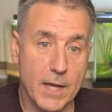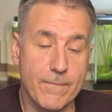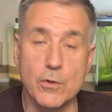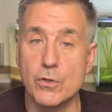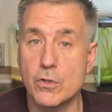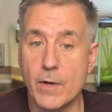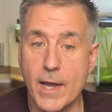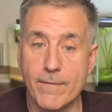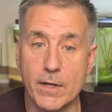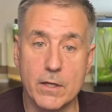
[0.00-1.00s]
If you do
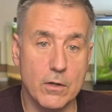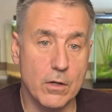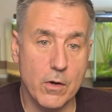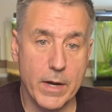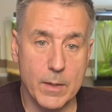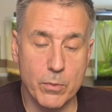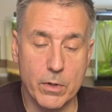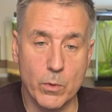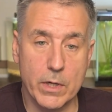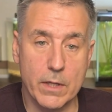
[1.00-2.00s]
have it, you can go ahead and
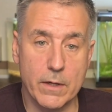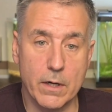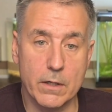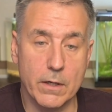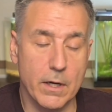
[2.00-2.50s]
put one in there.